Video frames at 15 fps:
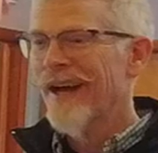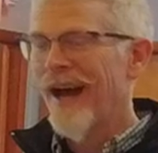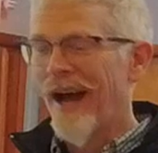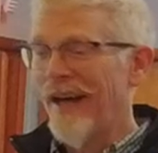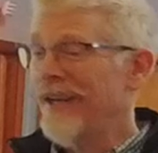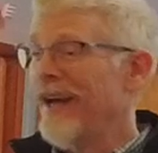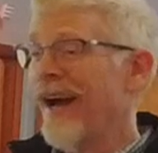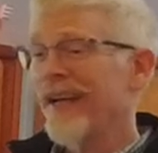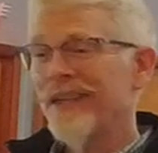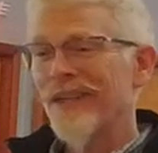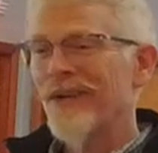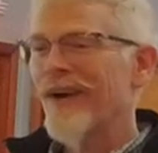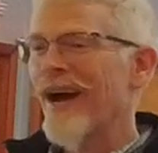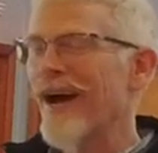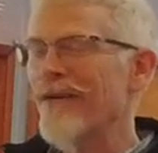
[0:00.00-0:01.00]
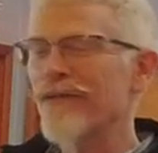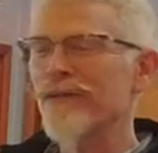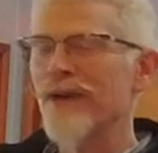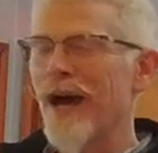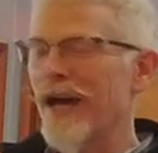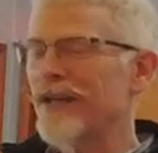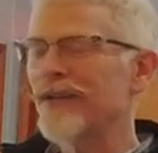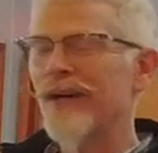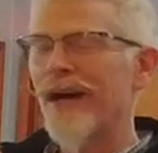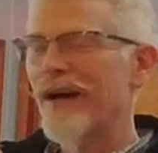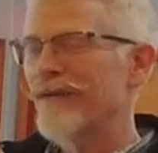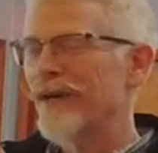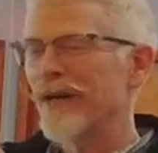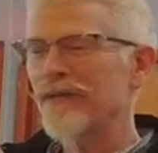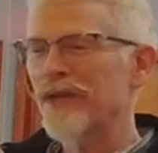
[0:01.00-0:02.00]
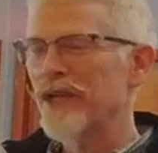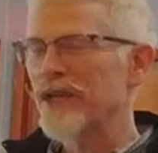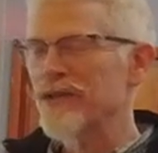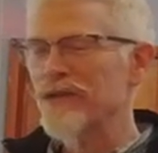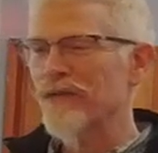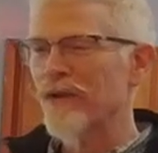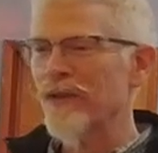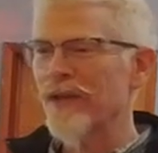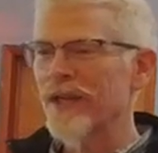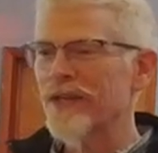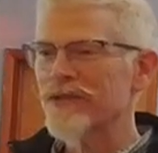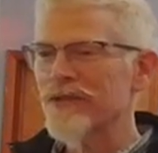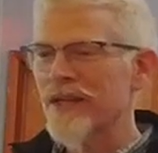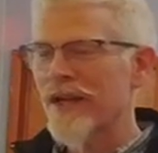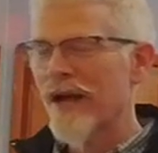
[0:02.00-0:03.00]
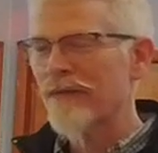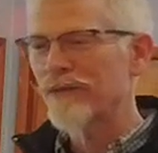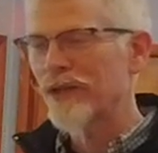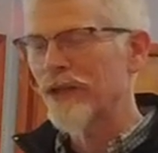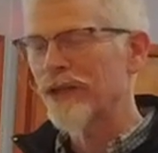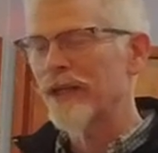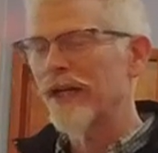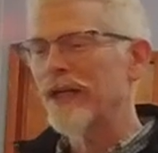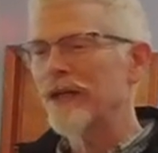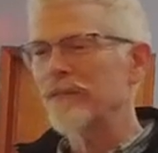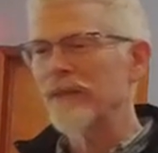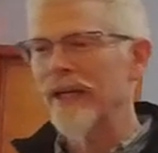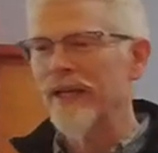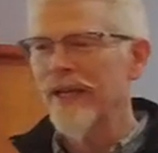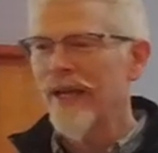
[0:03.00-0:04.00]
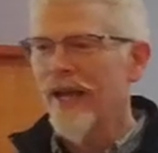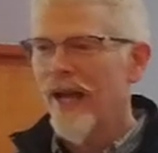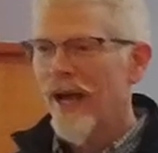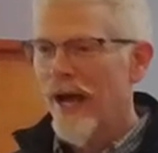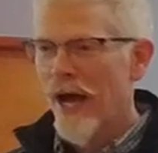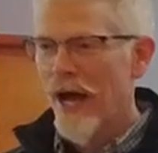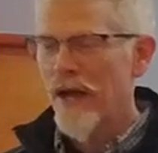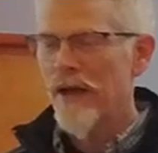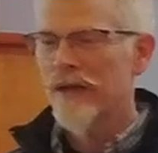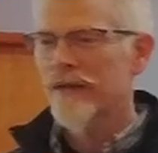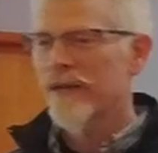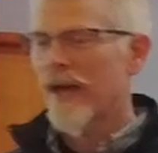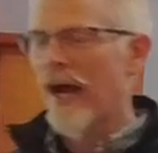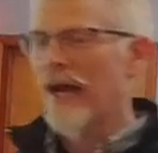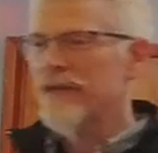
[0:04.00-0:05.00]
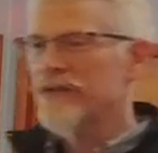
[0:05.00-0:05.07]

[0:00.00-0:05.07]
I, I don't have I don't have evidence for this that I've looked up, but I I